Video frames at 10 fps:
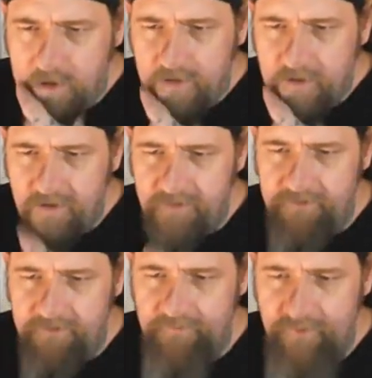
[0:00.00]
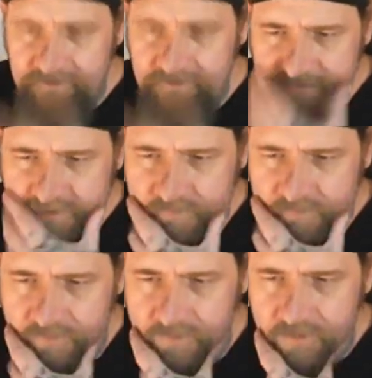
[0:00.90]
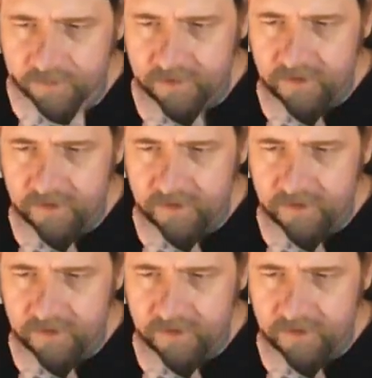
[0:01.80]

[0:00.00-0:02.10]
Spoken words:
Yeah, I can't. Why is that happening? Now I